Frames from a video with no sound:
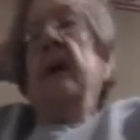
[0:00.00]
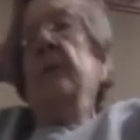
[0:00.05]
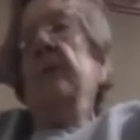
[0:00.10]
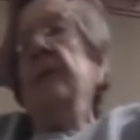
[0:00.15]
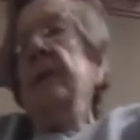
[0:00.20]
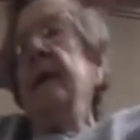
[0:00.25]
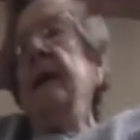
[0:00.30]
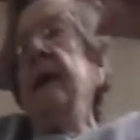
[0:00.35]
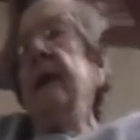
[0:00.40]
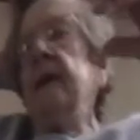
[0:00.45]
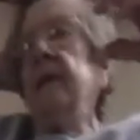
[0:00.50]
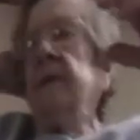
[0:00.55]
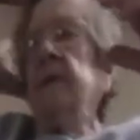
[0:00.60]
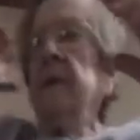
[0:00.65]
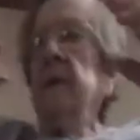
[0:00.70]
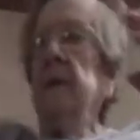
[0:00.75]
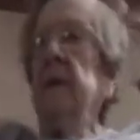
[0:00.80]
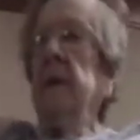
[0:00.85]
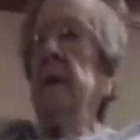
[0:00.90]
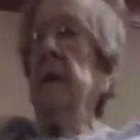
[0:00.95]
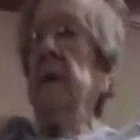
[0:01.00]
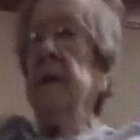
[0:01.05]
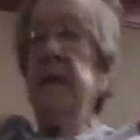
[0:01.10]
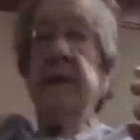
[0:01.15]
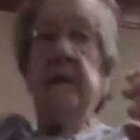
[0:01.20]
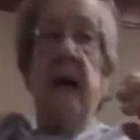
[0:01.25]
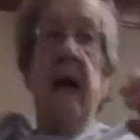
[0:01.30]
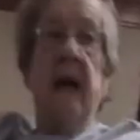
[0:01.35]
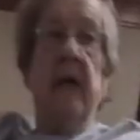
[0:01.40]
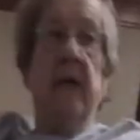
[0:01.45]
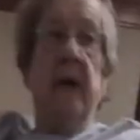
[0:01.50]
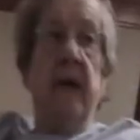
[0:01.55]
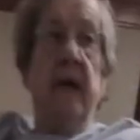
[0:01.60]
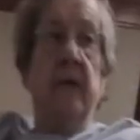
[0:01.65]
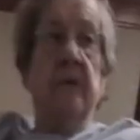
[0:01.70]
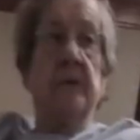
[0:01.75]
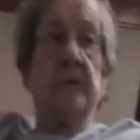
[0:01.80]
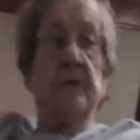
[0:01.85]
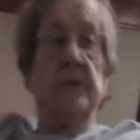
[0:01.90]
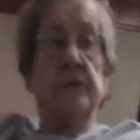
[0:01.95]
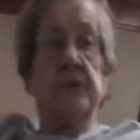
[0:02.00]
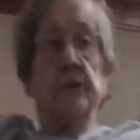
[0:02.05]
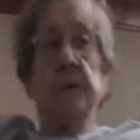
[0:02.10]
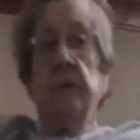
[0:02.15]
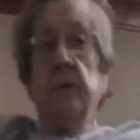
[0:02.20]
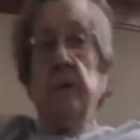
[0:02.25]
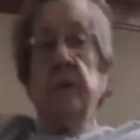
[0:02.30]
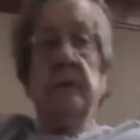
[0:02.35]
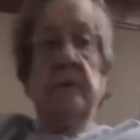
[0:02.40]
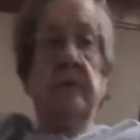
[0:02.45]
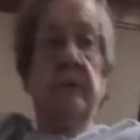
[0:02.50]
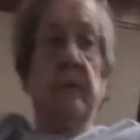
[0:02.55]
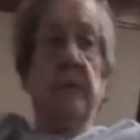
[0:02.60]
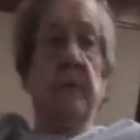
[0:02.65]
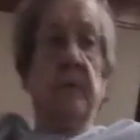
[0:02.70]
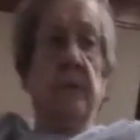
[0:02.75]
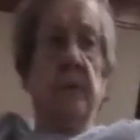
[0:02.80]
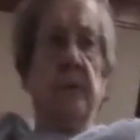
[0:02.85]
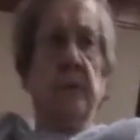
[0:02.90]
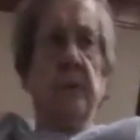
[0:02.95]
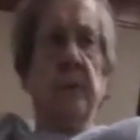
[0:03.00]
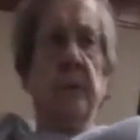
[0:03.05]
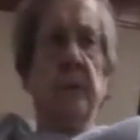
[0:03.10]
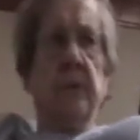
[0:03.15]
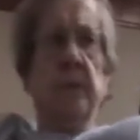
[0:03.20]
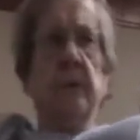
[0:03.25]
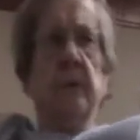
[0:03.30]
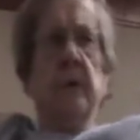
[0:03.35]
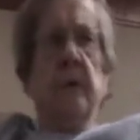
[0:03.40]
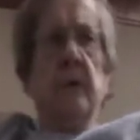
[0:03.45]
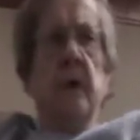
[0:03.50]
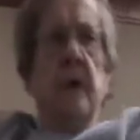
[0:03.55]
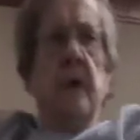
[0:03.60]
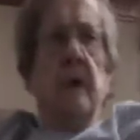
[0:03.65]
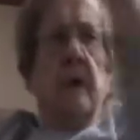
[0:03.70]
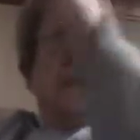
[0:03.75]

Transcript: We had these outhouses, you know, they were real long.